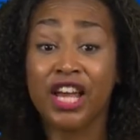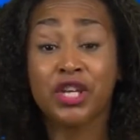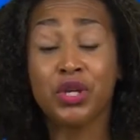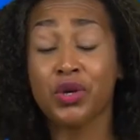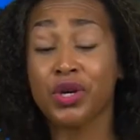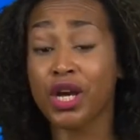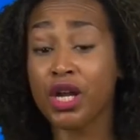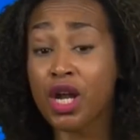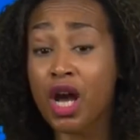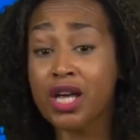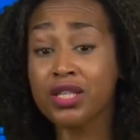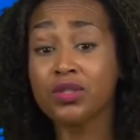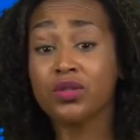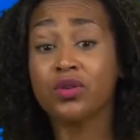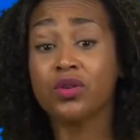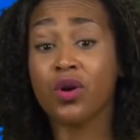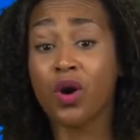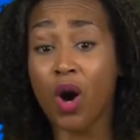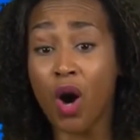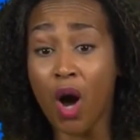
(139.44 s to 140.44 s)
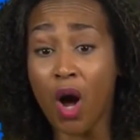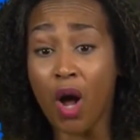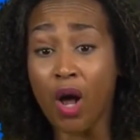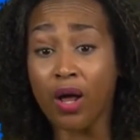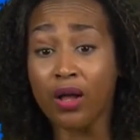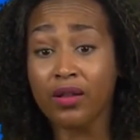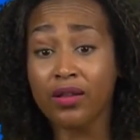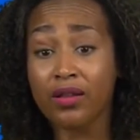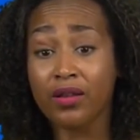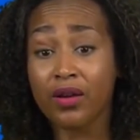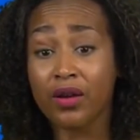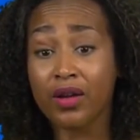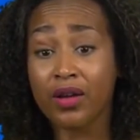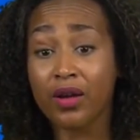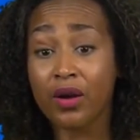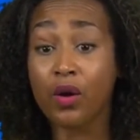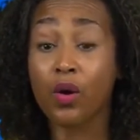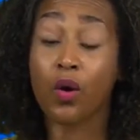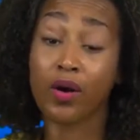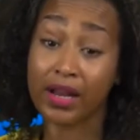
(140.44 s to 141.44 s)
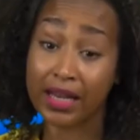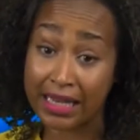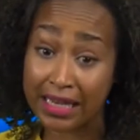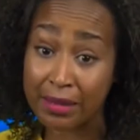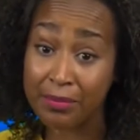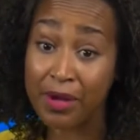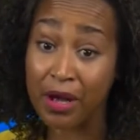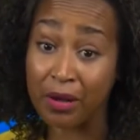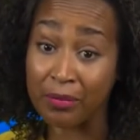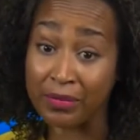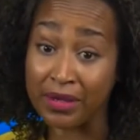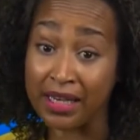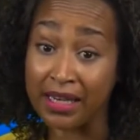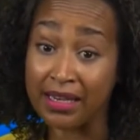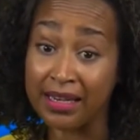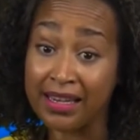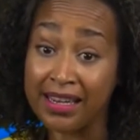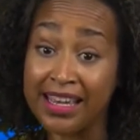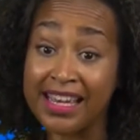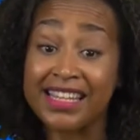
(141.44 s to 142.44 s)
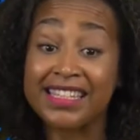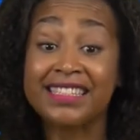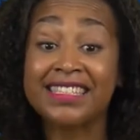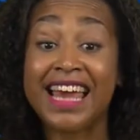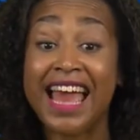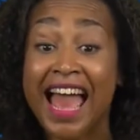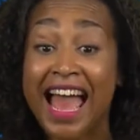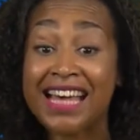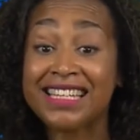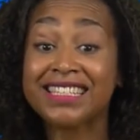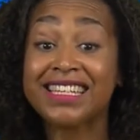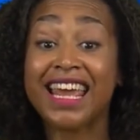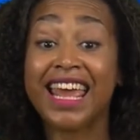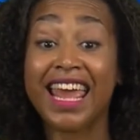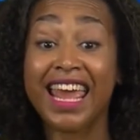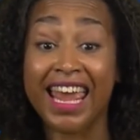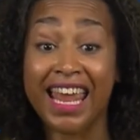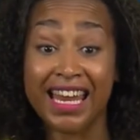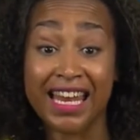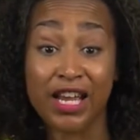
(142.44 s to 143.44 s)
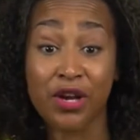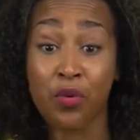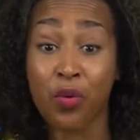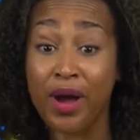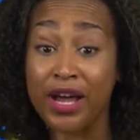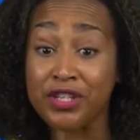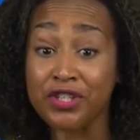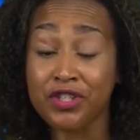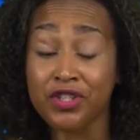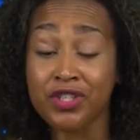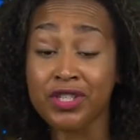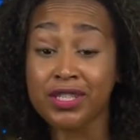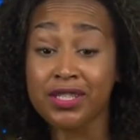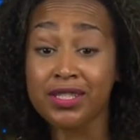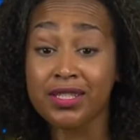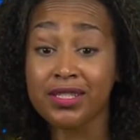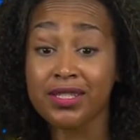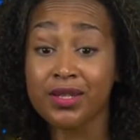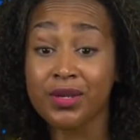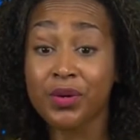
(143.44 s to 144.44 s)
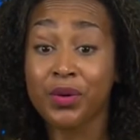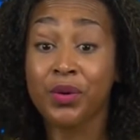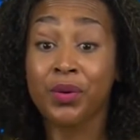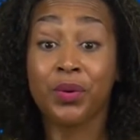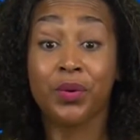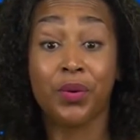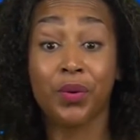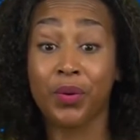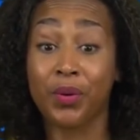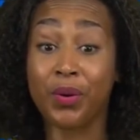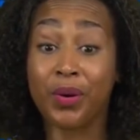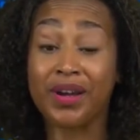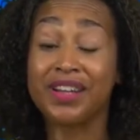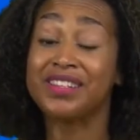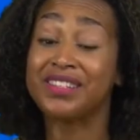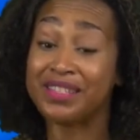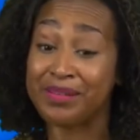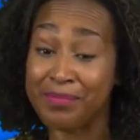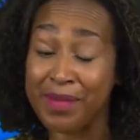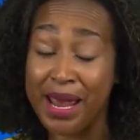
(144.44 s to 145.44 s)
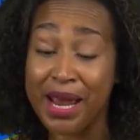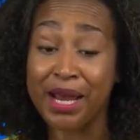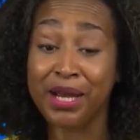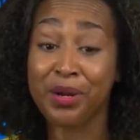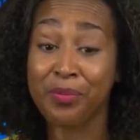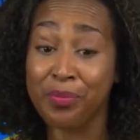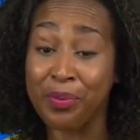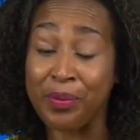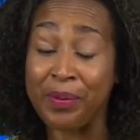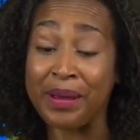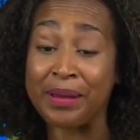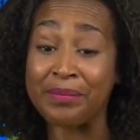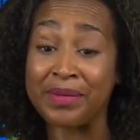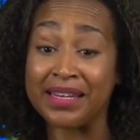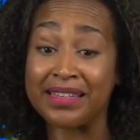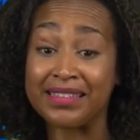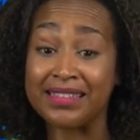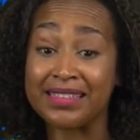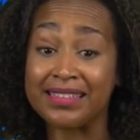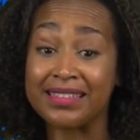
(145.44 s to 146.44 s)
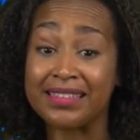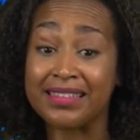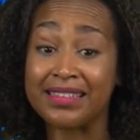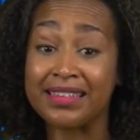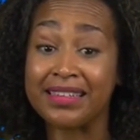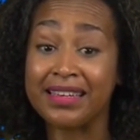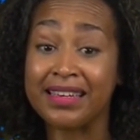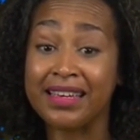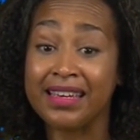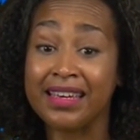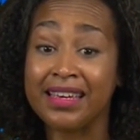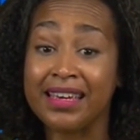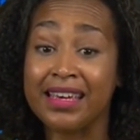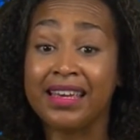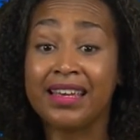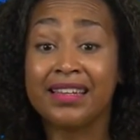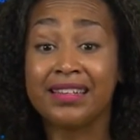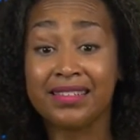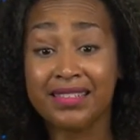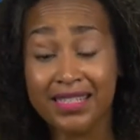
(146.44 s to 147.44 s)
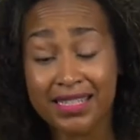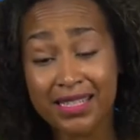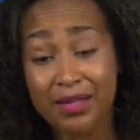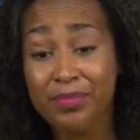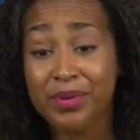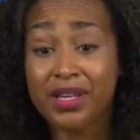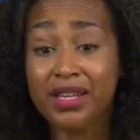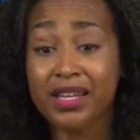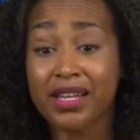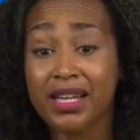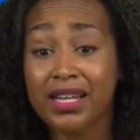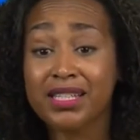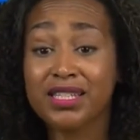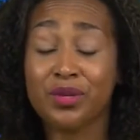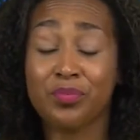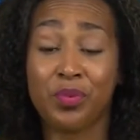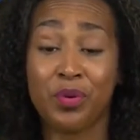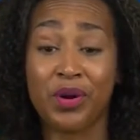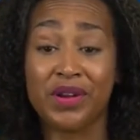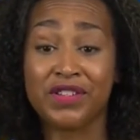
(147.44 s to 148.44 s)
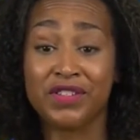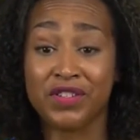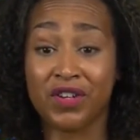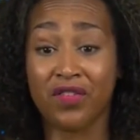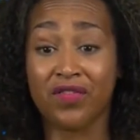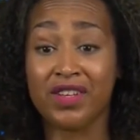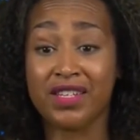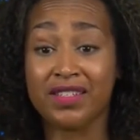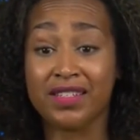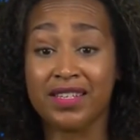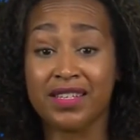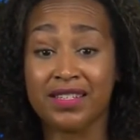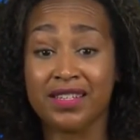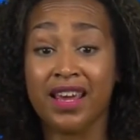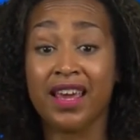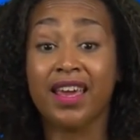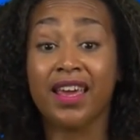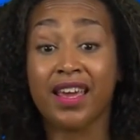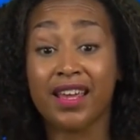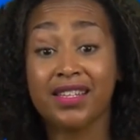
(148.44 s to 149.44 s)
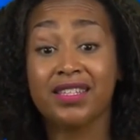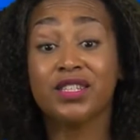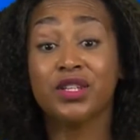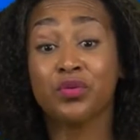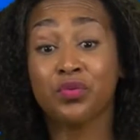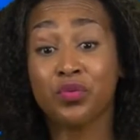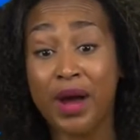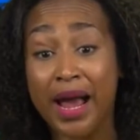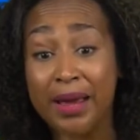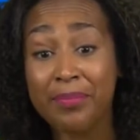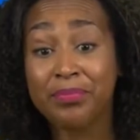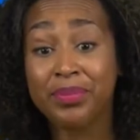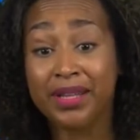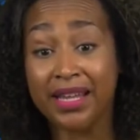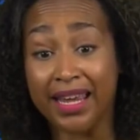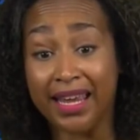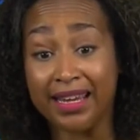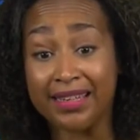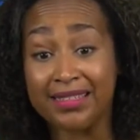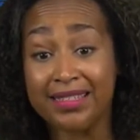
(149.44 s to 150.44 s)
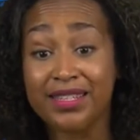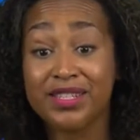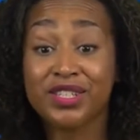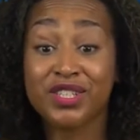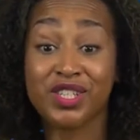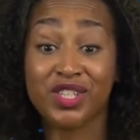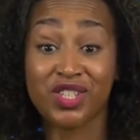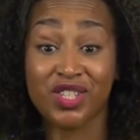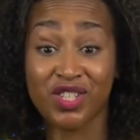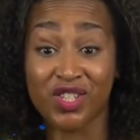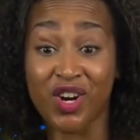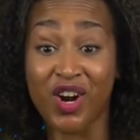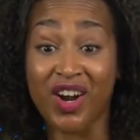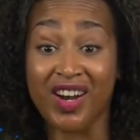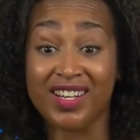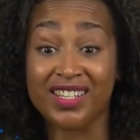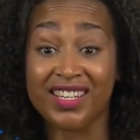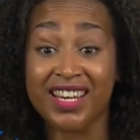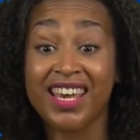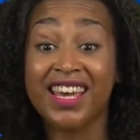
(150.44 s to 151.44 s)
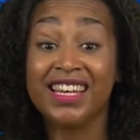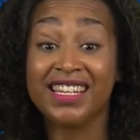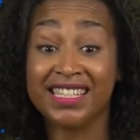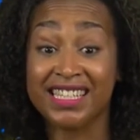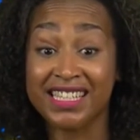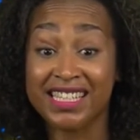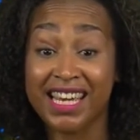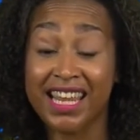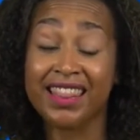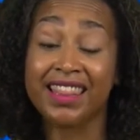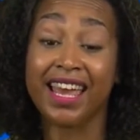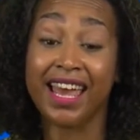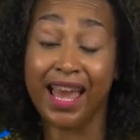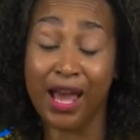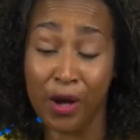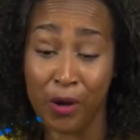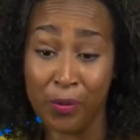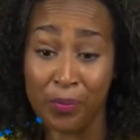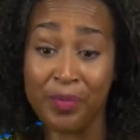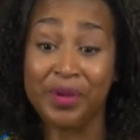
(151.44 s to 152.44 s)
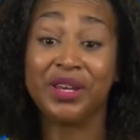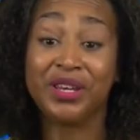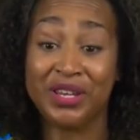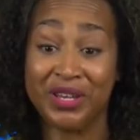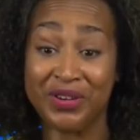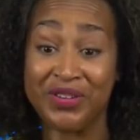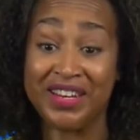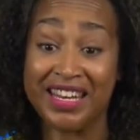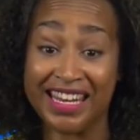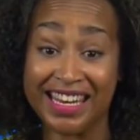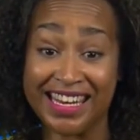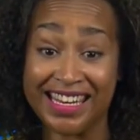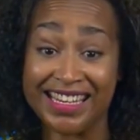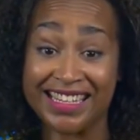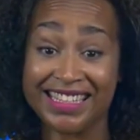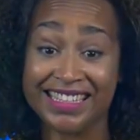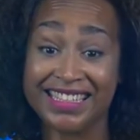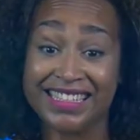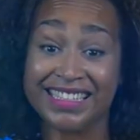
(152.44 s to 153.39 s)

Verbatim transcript: You can also call or email me to ask any questions or to make an appointment. Disability Support Services is the right place to start to get the help you need.